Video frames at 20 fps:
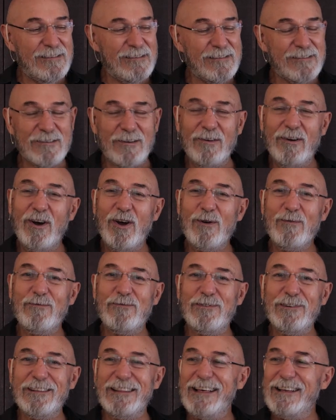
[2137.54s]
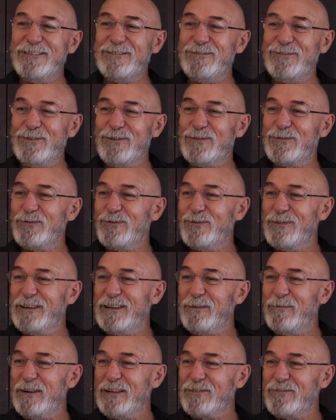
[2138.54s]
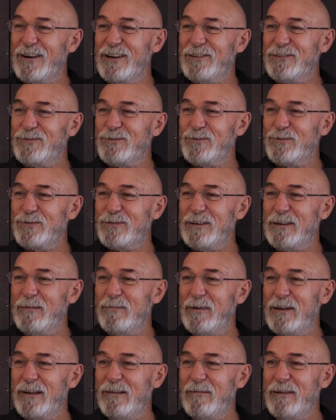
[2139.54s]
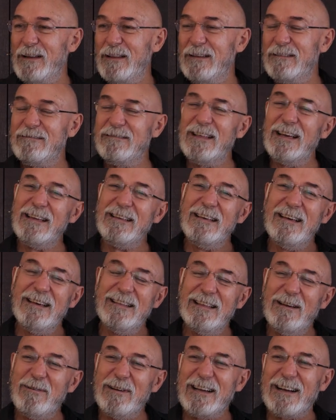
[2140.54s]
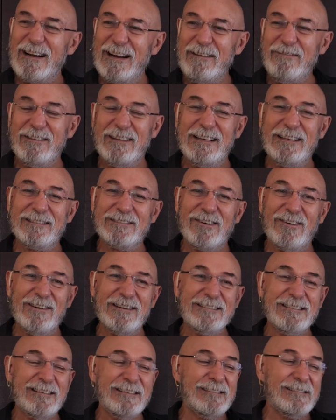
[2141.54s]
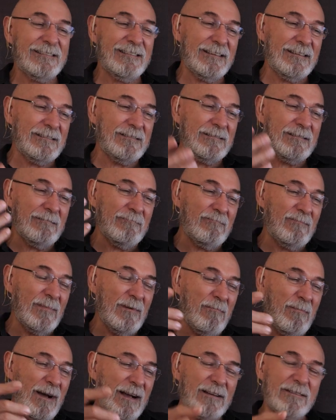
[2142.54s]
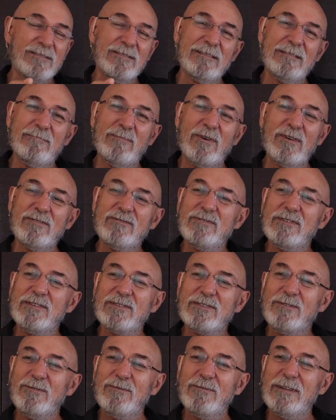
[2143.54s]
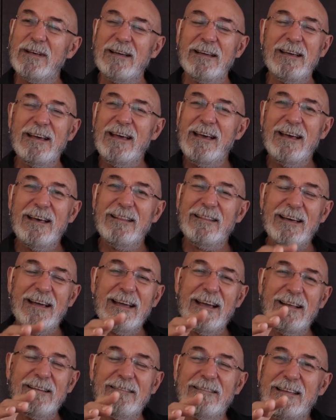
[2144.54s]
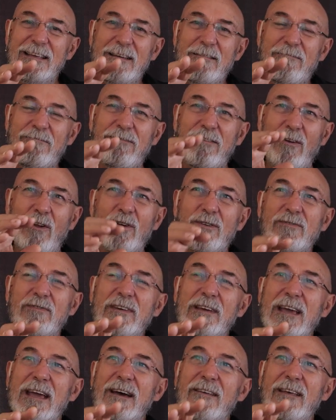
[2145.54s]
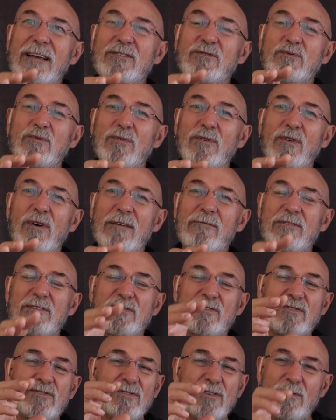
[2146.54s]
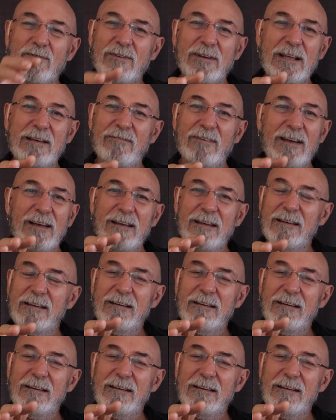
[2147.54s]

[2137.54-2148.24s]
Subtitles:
So hopefully that's useful. Anyway, great story. But I mean, they were clever, these guys. The monks in the monastery school, their philosophy of how they saw life was so clever.